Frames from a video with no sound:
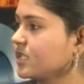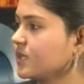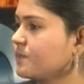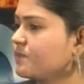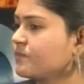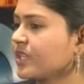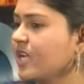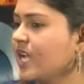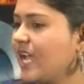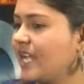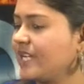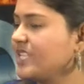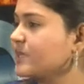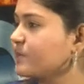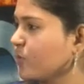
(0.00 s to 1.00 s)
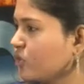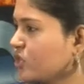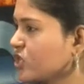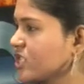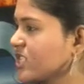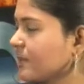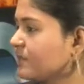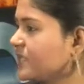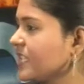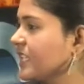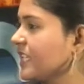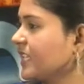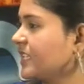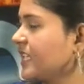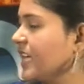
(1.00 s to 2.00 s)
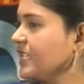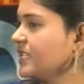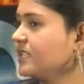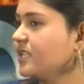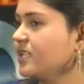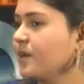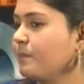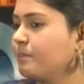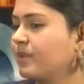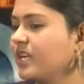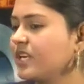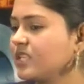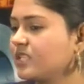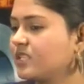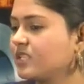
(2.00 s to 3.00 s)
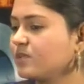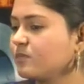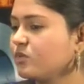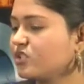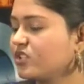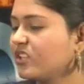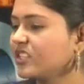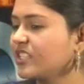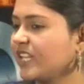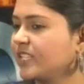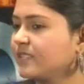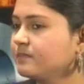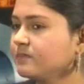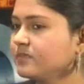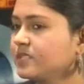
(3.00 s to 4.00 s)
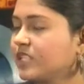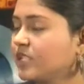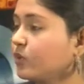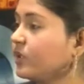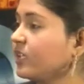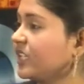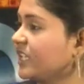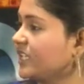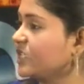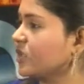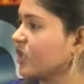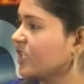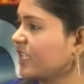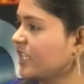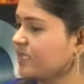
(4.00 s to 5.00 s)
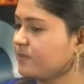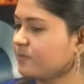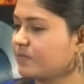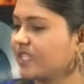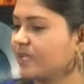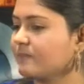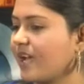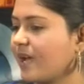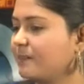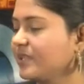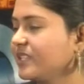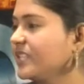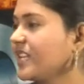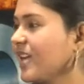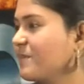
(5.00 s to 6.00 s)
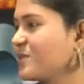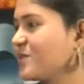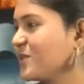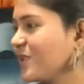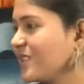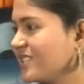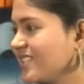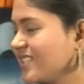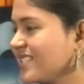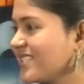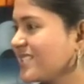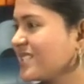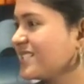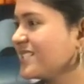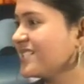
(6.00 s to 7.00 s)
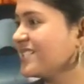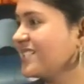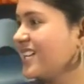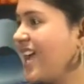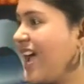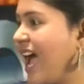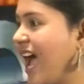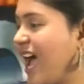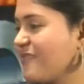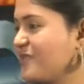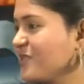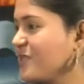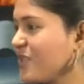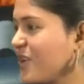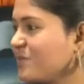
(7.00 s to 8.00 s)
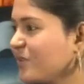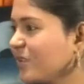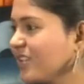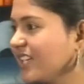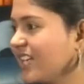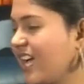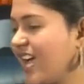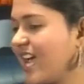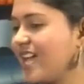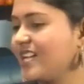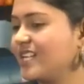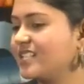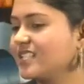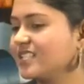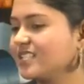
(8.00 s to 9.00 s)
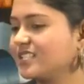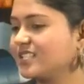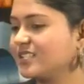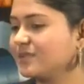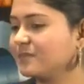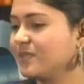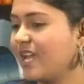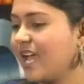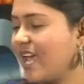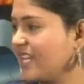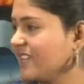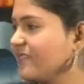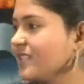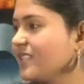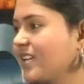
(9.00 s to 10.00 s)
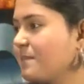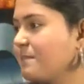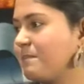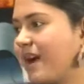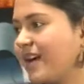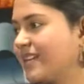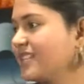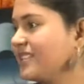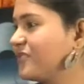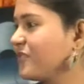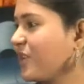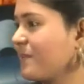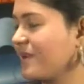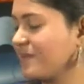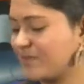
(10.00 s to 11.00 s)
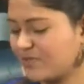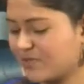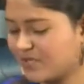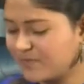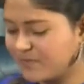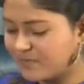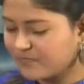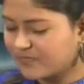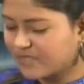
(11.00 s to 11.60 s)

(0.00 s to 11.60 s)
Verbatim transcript: uh, any sports or something like that but uh, most of the time they don't get it online but i'm happy that amazon is uh, having your book and uh, anyone can buy it from amazon